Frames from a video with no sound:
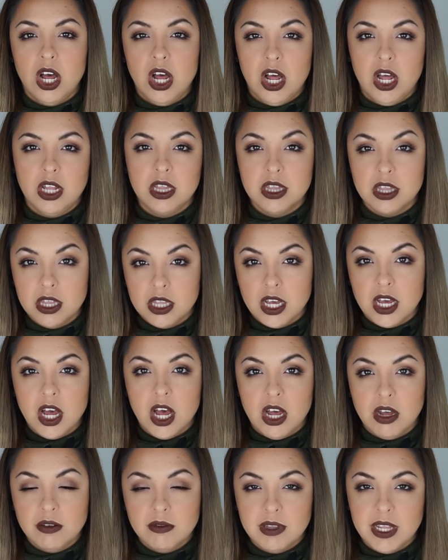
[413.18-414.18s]
on
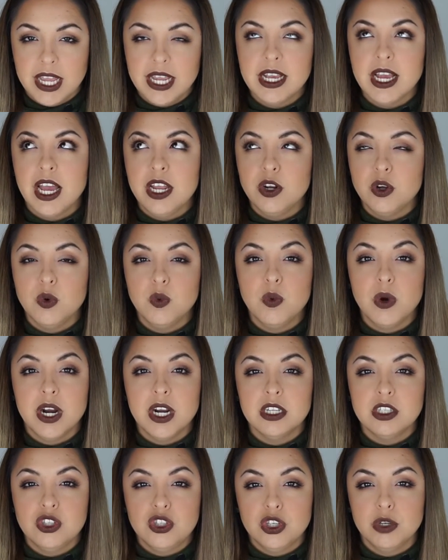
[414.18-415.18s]
the like I don't wear
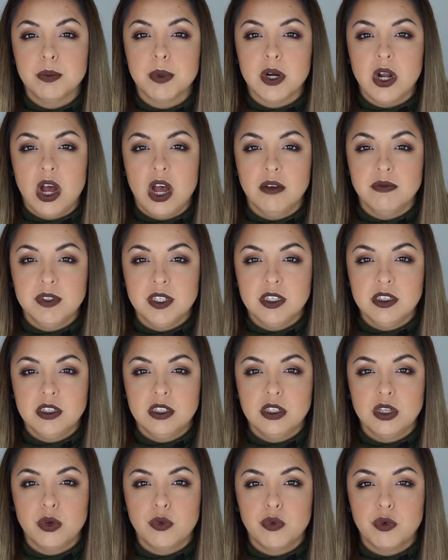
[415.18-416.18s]
it super often.
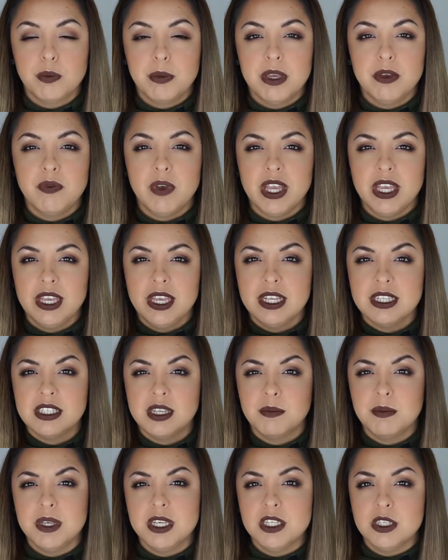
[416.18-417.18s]
So for me, if I can get
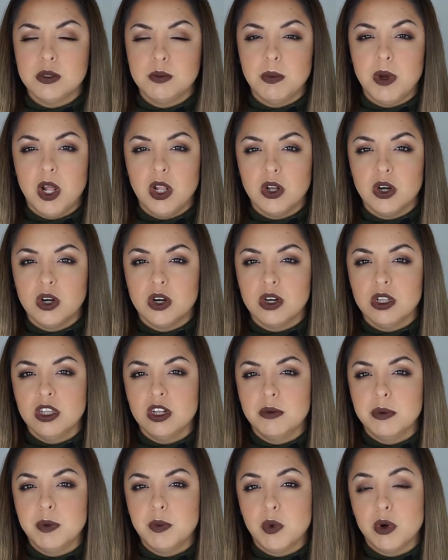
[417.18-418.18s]
something smaller or a
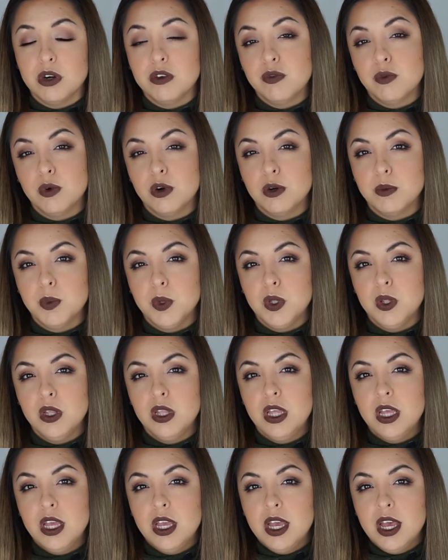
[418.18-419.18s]
little bit more
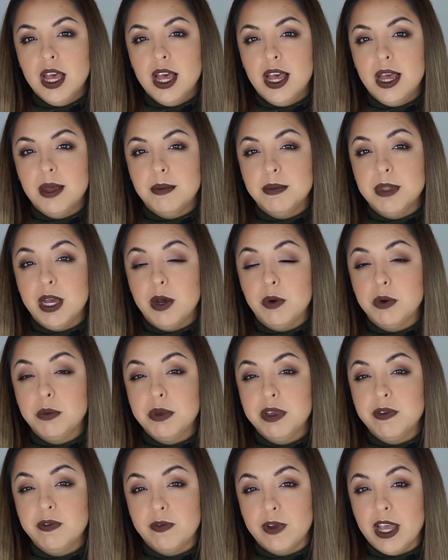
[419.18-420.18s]
affordable, that would
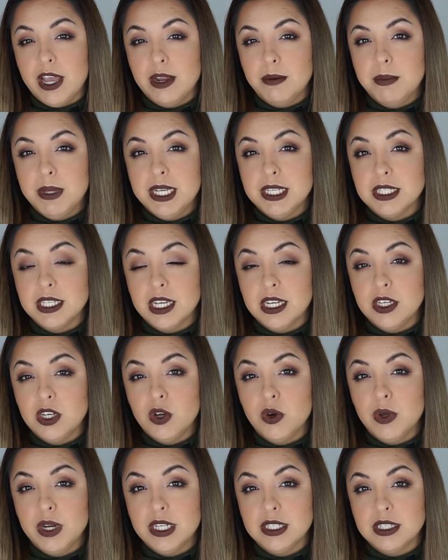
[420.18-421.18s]
be fine because I
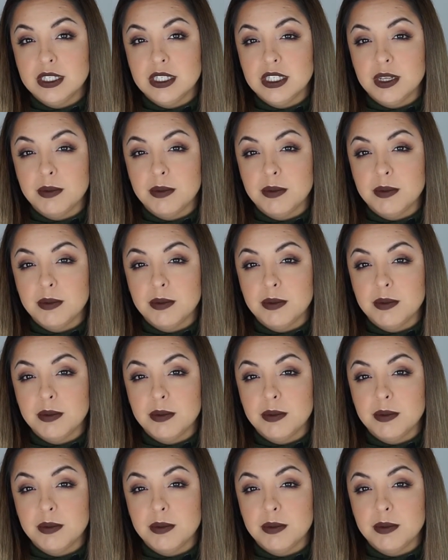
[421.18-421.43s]
know it isn't